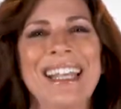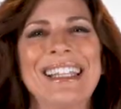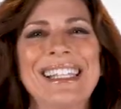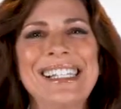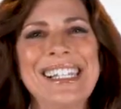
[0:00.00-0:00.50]

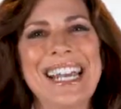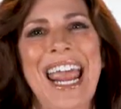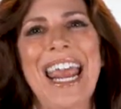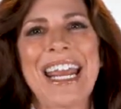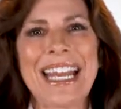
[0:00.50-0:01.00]
This
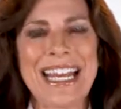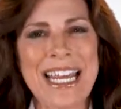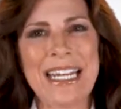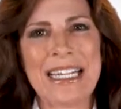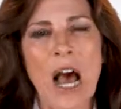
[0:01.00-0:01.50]
gain
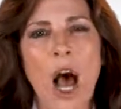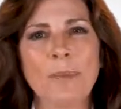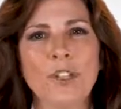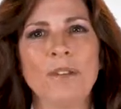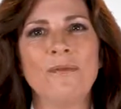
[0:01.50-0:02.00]
in
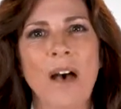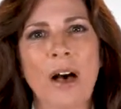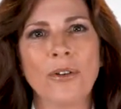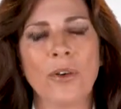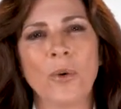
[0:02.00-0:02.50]
option
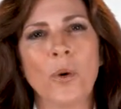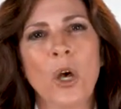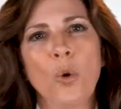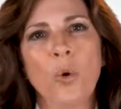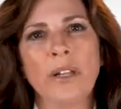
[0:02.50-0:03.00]
value
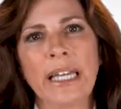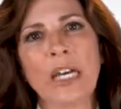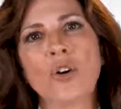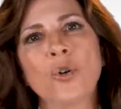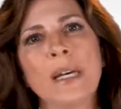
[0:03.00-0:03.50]
will
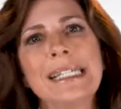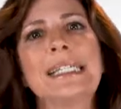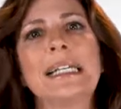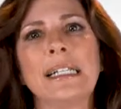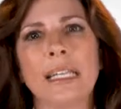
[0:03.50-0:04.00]

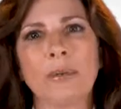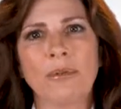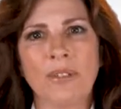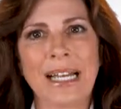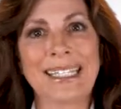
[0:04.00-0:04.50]
increasingly
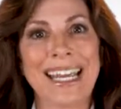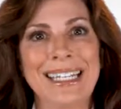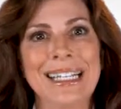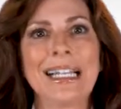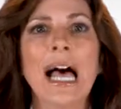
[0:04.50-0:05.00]
reflect a
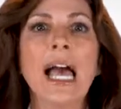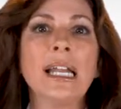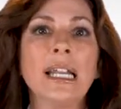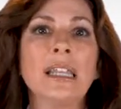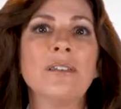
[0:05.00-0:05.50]

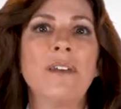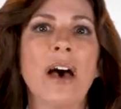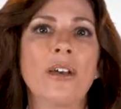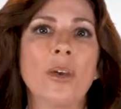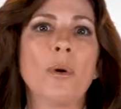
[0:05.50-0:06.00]
decline in the
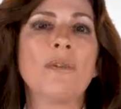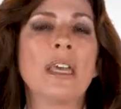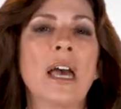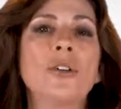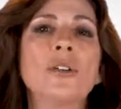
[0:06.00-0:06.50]
value of the
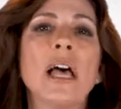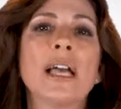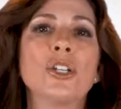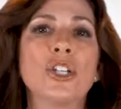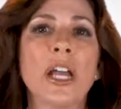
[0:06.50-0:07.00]

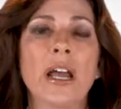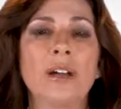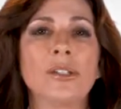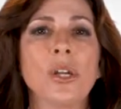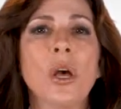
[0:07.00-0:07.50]
underlying
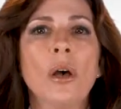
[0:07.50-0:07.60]
shares